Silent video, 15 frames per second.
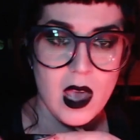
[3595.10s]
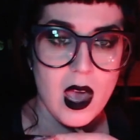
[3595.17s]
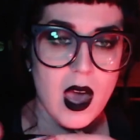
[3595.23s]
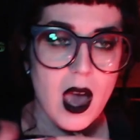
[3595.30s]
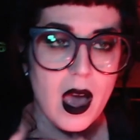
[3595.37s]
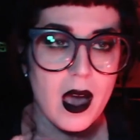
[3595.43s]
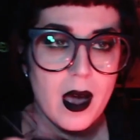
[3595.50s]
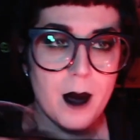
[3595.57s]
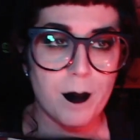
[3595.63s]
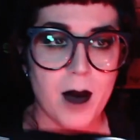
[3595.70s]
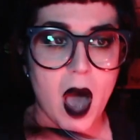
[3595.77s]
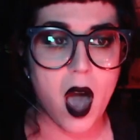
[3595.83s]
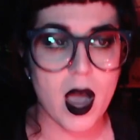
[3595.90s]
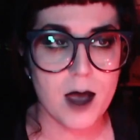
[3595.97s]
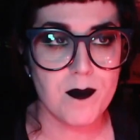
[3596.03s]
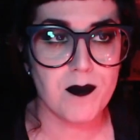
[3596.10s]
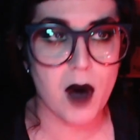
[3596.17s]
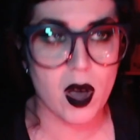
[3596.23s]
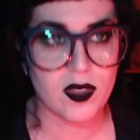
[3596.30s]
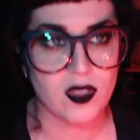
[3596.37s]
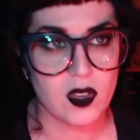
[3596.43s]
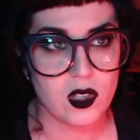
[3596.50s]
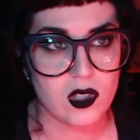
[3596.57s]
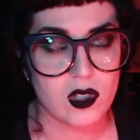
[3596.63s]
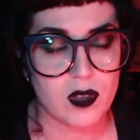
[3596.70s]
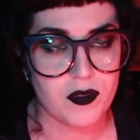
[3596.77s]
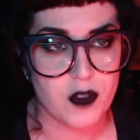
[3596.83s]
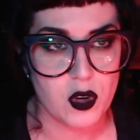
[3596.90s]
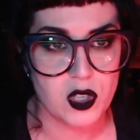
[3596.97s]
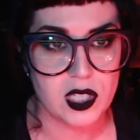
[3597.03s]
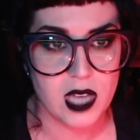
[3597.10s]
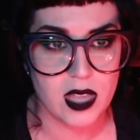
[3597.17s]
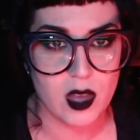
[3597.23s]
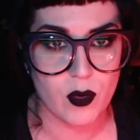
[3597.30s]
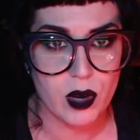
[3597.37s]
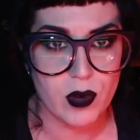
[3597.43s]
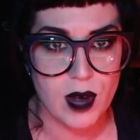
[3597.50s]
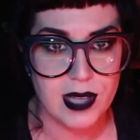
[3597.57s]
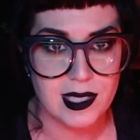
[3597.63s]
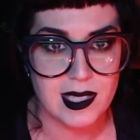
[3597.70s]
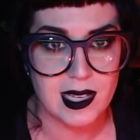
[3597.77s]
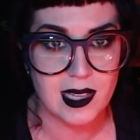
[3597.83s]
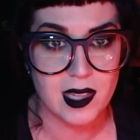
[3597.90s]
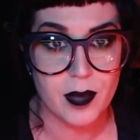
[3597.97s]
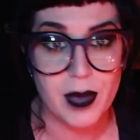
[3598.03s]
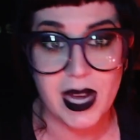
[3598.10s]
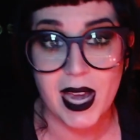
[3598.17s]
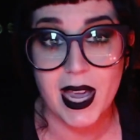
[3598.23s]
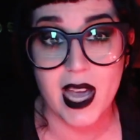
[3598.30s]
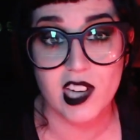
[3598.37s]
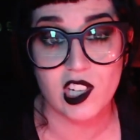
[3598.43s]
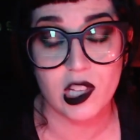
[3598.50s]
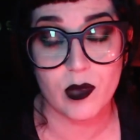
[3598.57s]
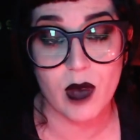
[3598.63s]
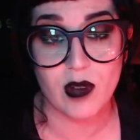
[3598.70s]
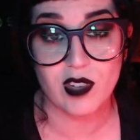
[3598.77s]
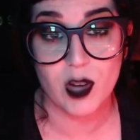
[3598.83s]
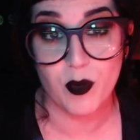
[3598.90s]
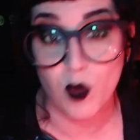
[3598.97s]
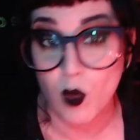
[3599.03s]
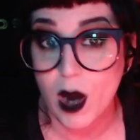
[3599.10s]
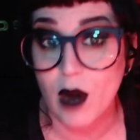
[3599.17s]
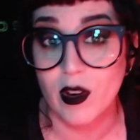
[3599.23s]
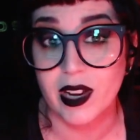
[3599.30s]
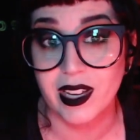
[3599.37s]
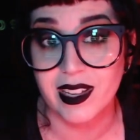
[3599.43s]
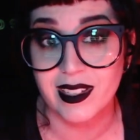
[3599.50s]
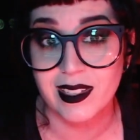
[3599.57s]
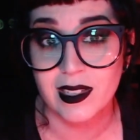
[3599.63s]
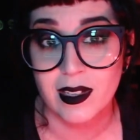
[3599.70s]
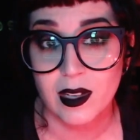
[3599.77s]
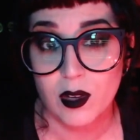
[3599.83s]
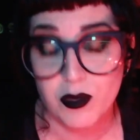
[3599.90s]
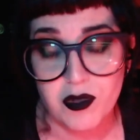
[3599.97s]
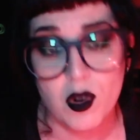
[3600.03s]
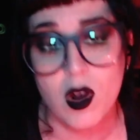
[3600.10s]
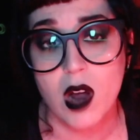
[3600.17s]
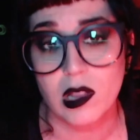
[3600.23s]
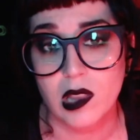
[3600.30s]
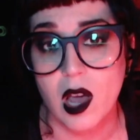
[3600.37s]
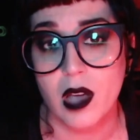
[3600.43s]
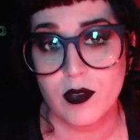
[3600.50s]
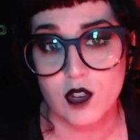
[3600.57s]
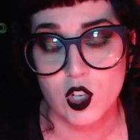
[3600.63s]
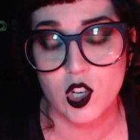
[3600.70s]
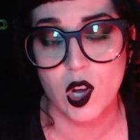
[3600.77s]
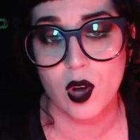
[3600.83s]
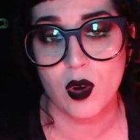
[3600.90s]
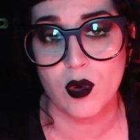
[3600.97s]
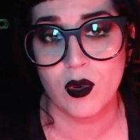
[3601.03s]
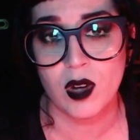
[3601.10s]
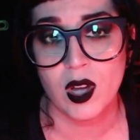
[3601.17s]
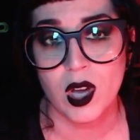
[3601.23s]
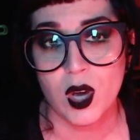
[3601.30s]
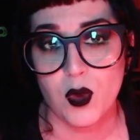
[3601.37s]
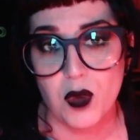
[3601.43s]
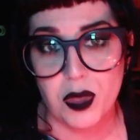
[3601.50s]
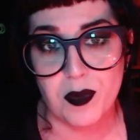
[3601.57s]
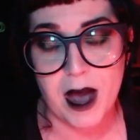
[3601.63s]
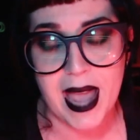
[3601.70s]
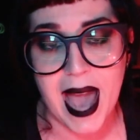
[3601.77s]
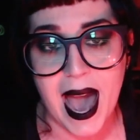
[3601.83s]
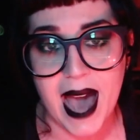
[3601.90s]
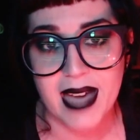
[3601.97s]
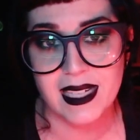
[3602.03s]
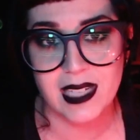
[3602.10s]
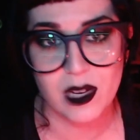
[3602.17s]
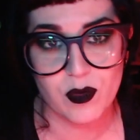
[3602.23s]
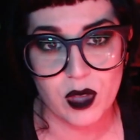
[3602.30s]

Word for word: Um, I bought this the first day that we were at Salem and I actually wound up wearing it for our live show with my hat and with